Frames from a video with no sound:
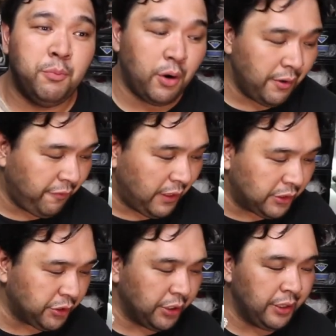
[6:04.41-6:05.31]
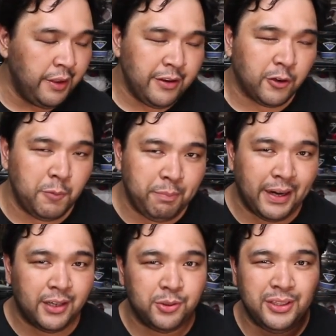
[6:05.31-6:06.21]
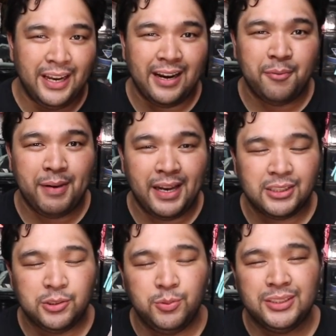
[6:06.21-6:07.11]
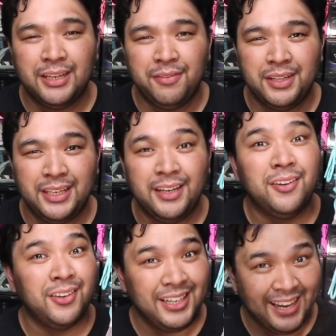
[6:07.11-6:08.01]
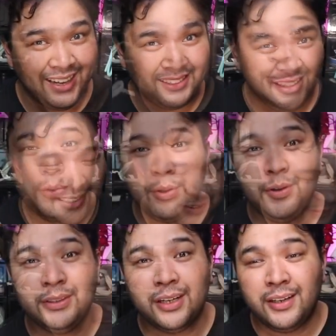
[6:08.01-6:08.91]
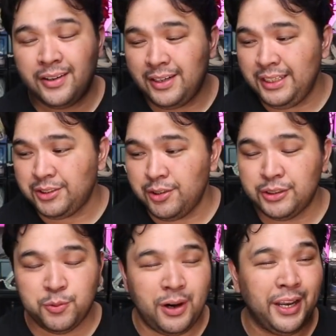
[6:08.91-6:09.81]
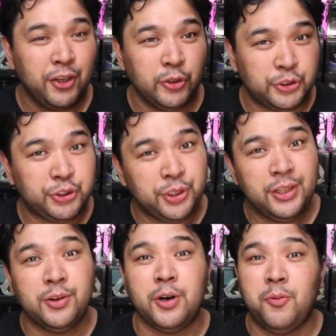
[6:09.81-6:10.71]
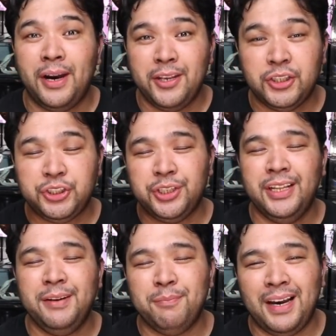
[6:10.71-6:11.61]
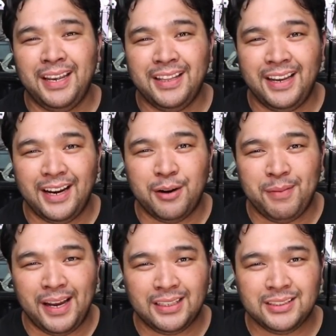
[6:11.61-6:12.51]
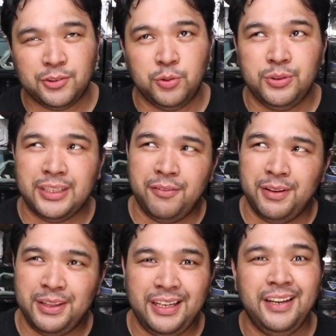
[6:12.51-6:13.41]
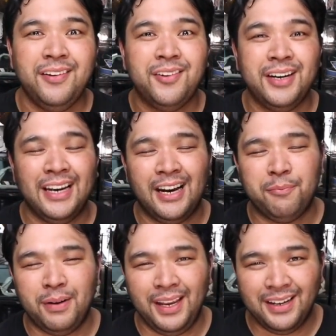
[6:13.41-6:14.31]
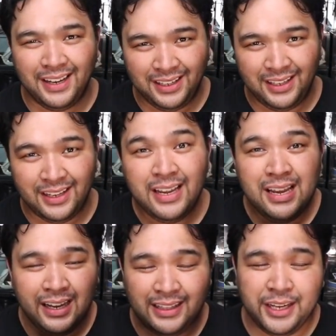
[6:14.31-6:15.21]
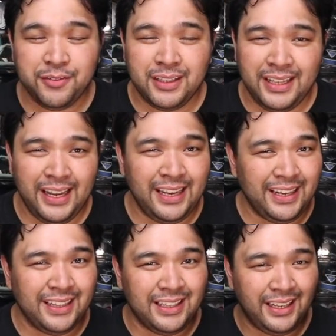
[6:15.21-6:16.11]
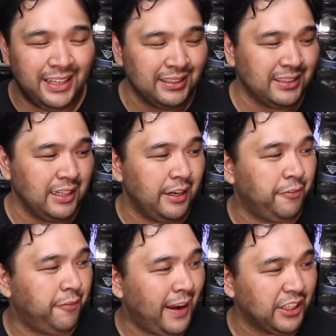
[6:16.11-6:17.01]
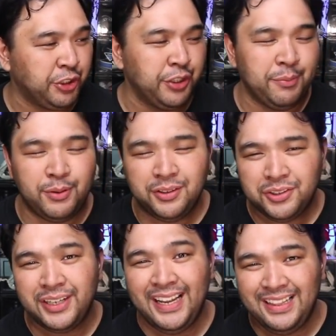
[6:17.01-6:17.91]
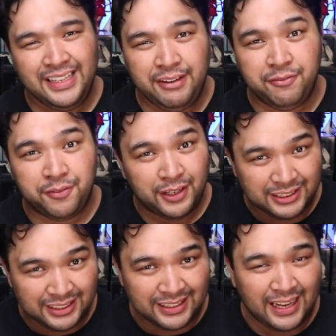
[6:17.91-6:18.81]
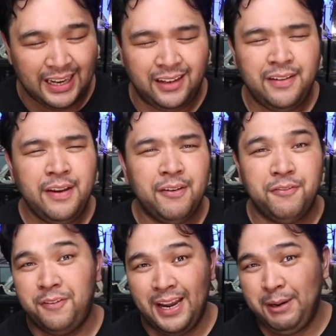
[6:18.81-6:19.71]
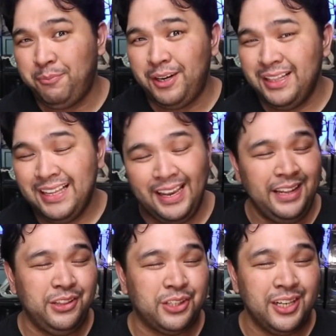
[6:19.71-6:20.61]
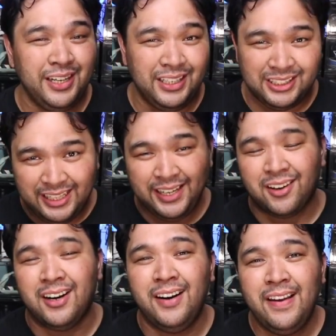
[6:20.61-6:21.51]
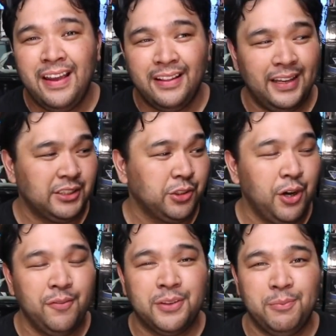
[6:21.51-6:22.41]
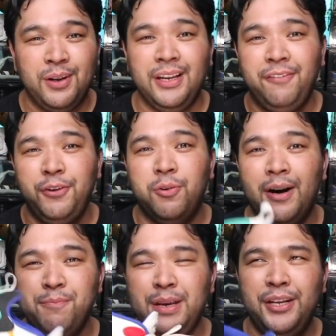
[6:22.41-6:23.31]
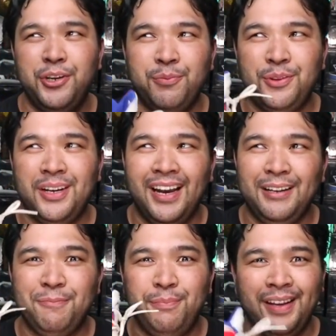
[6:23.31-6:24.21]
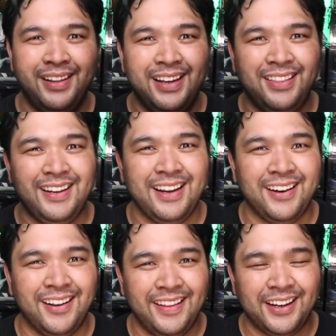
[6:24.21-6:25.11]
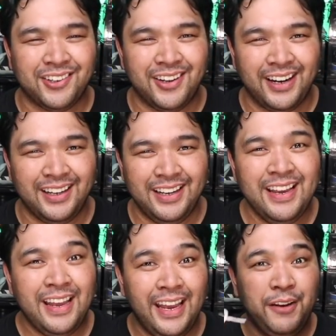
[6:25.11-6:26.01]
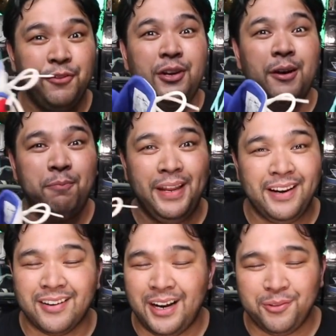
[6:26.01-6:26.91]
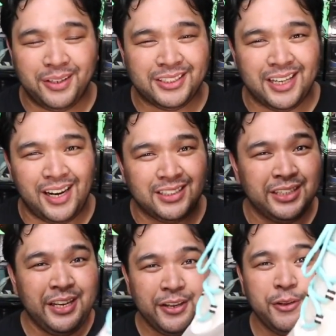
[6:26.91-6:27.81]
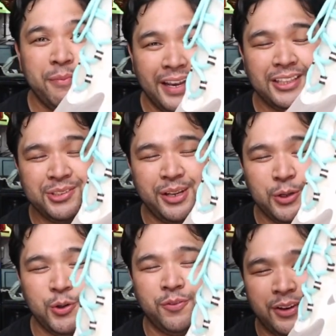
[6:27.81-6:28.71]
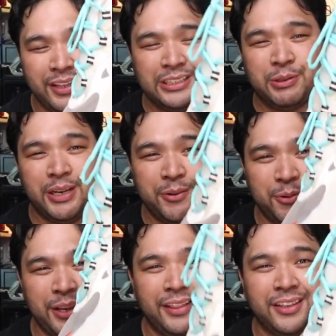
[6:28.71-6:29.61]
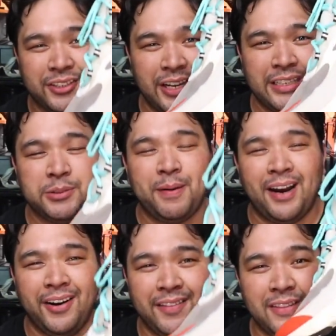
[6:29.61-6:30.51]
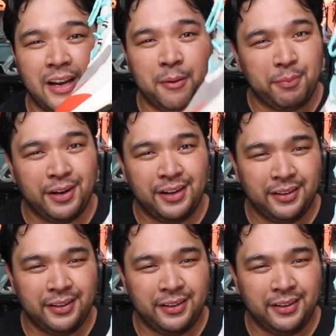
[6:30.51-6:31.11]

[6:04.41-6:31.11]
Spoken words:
more function compared to the Air Max 270 React. So those are the reasons why you should or why you shouldn't buy the Air Max 270 React by Nike. At the end of the day, it is a fashionable, trendy, versatile, vibrant, head-turning sneaker that's comfortable if you are medium to light build. I think I got that correctly. And if you love playing around with socks, you might as well go for this one with the transparent upper.